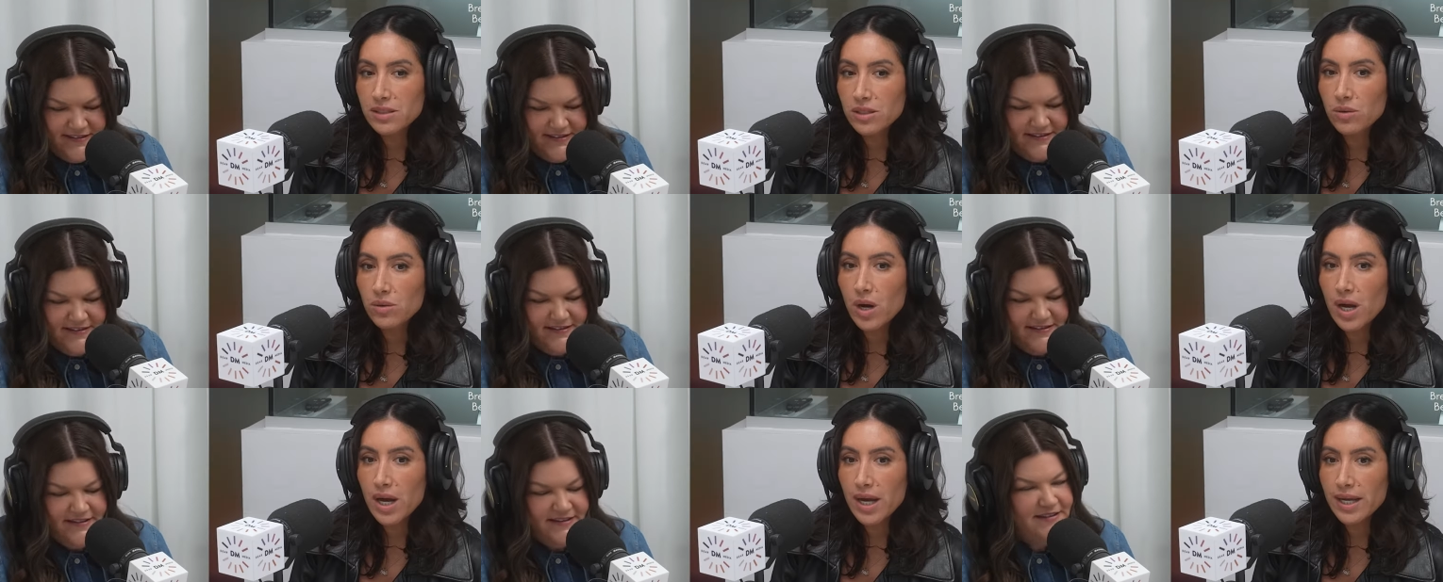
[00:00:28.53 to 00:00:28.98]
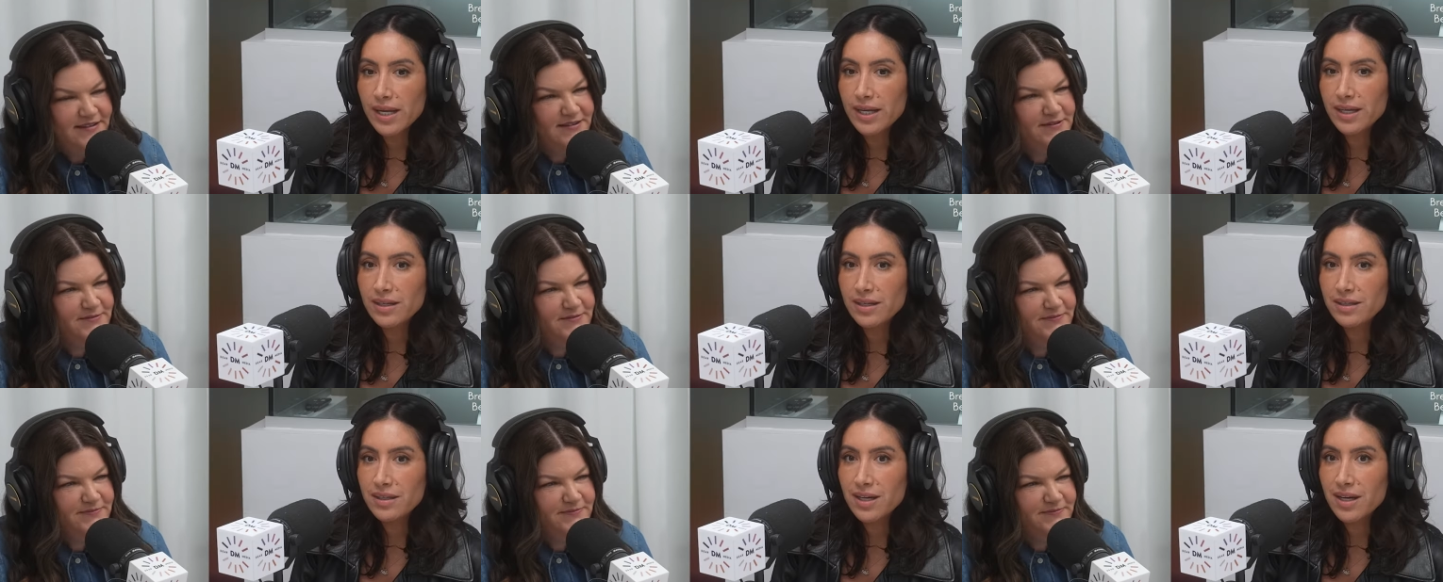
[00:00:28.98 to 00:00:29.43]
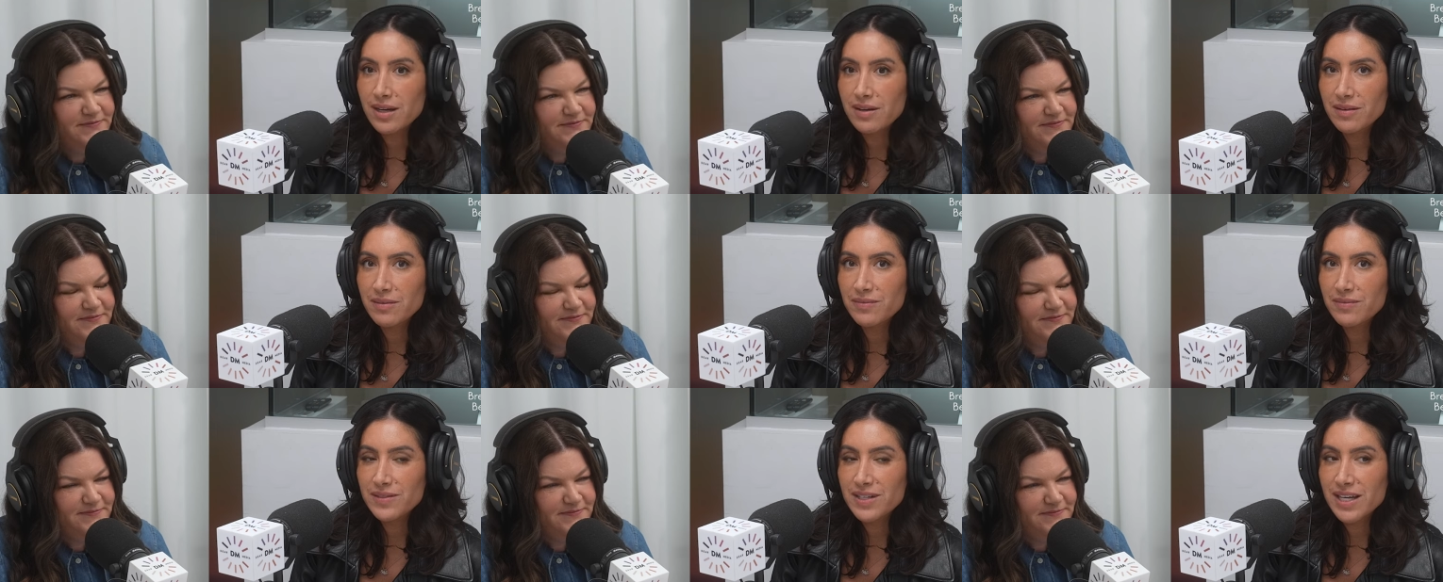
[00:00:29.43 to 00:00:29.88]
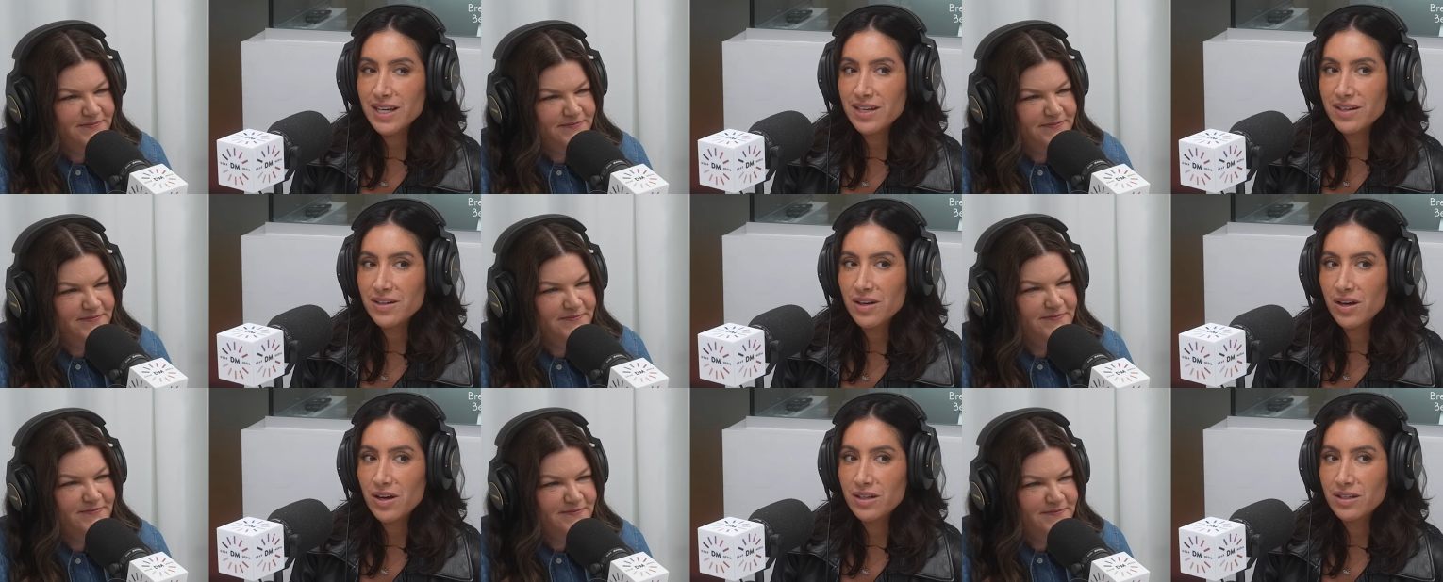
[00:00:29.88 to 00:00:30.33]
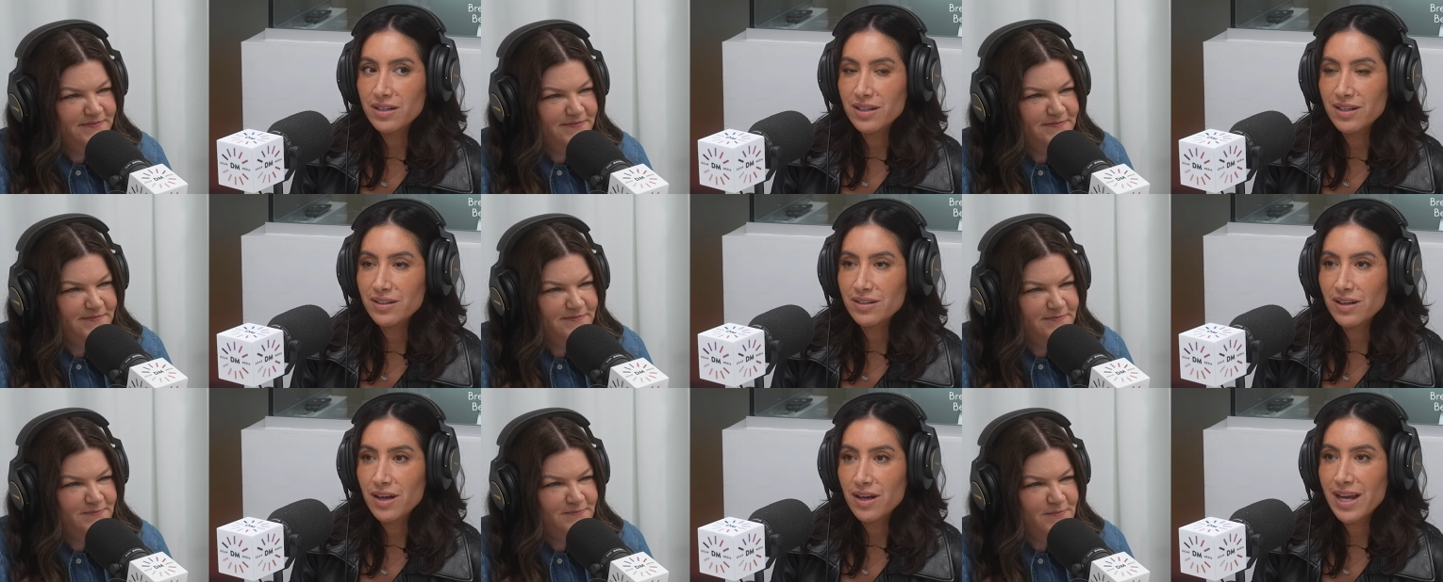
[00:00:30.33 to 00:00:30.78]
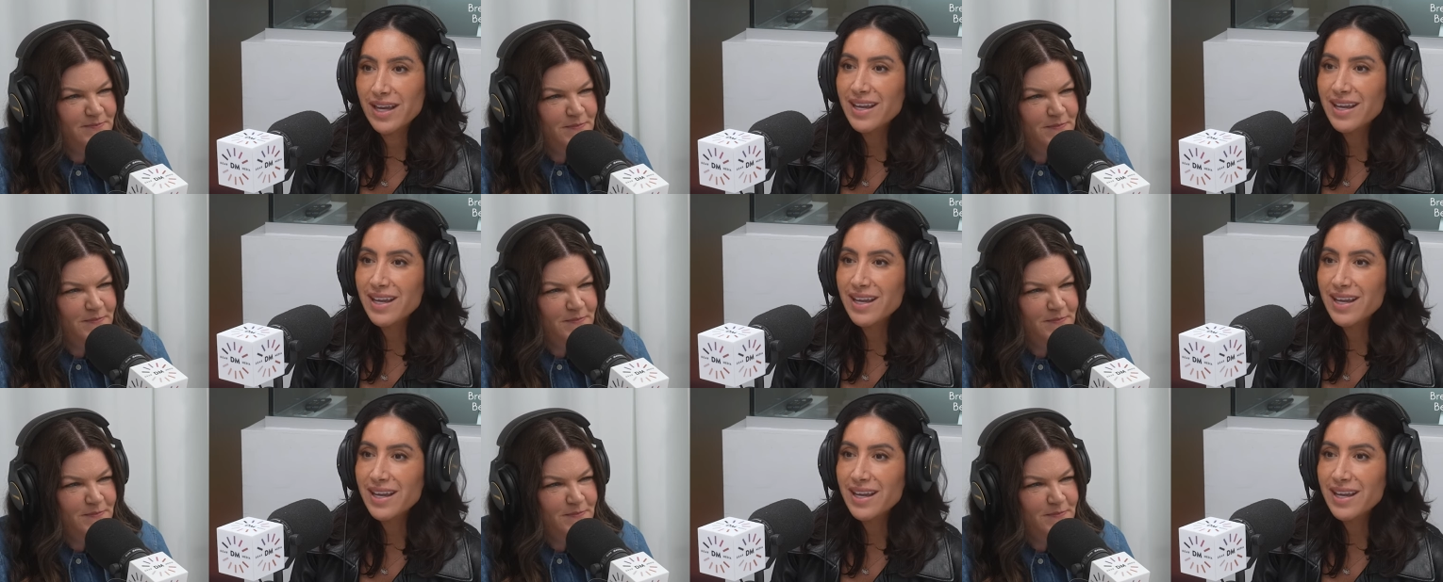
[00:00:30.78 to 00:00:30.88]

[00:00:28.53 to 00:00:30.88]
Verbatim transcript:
Speaker 1: So I have taken on a lot.